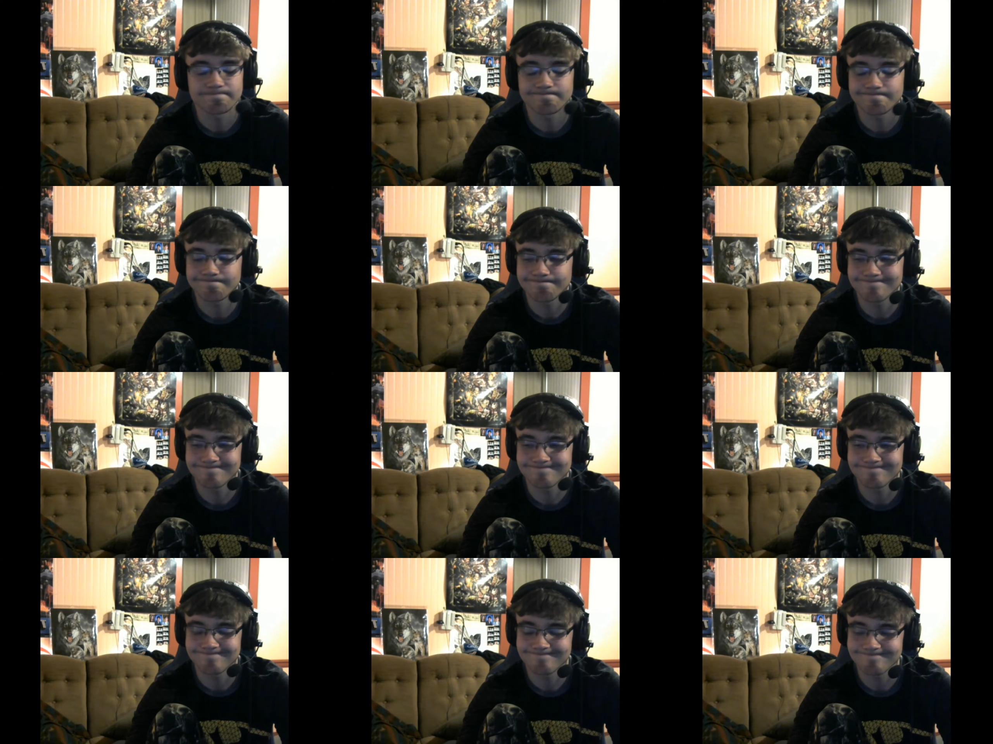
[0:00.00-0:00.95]

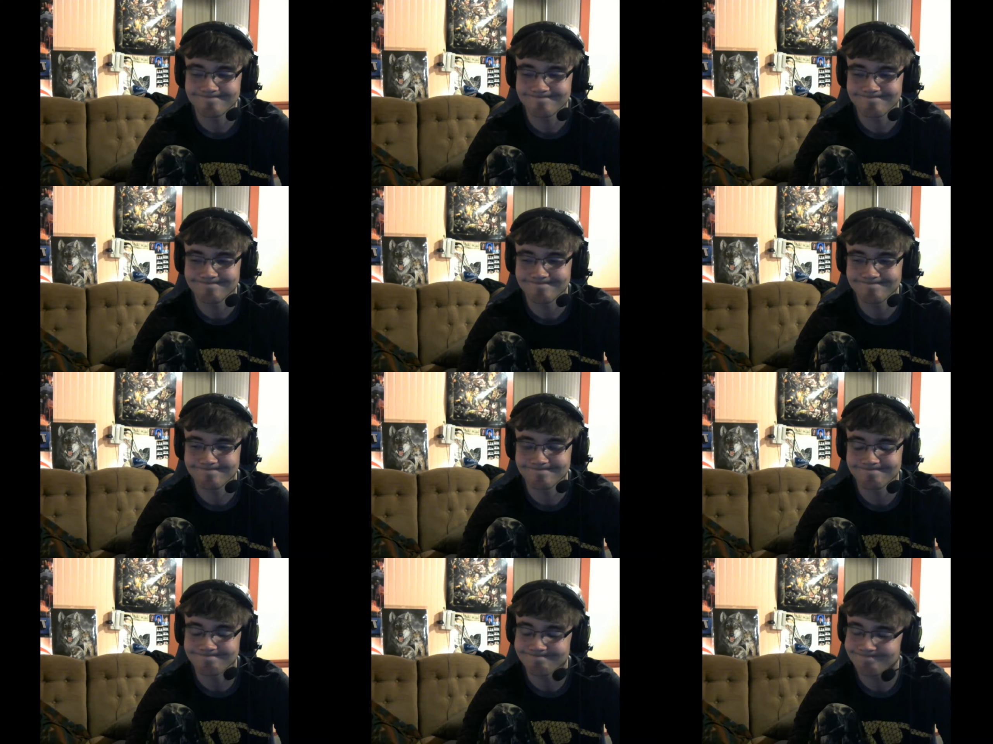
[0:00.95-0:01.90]

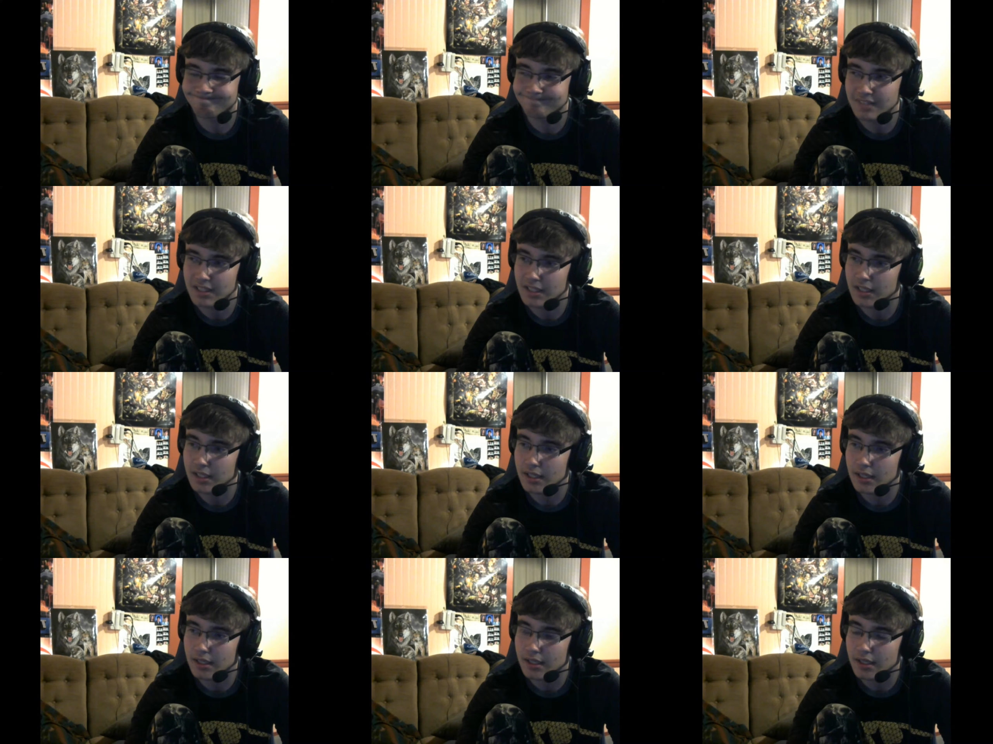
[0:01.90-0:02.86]

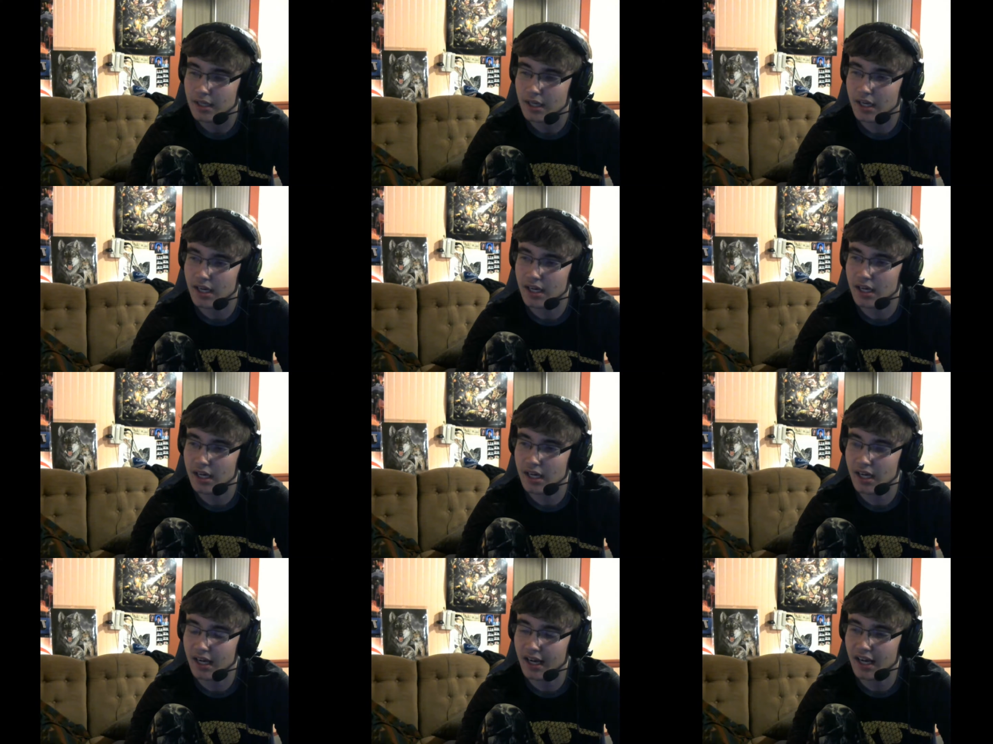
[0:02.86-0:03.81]

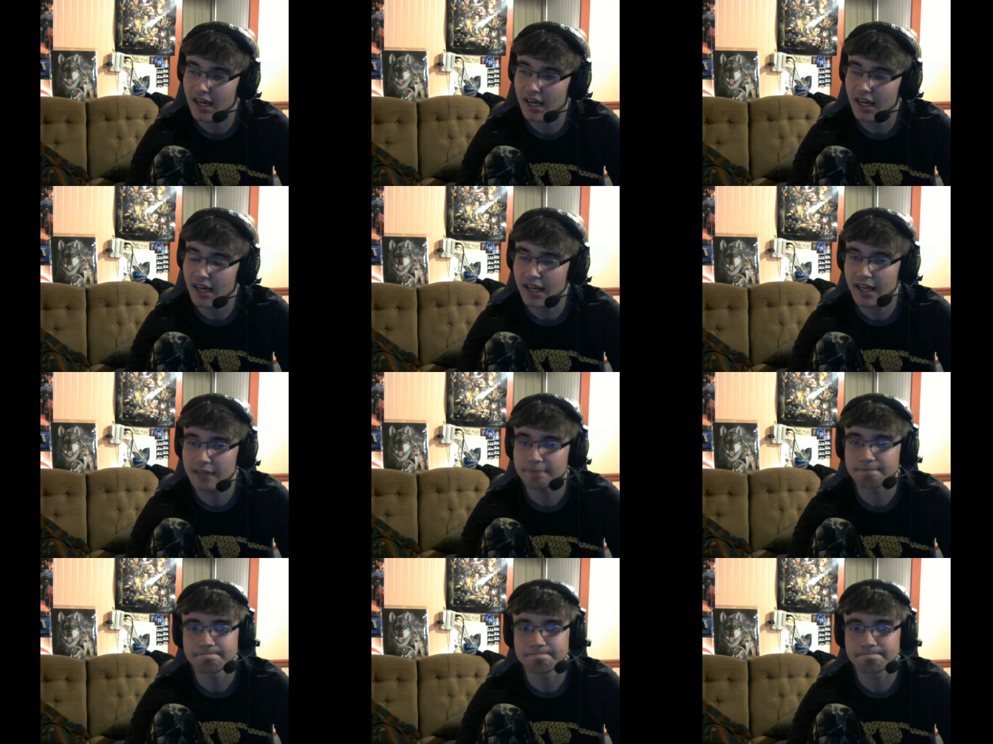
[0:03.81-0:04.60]
Nothing is said.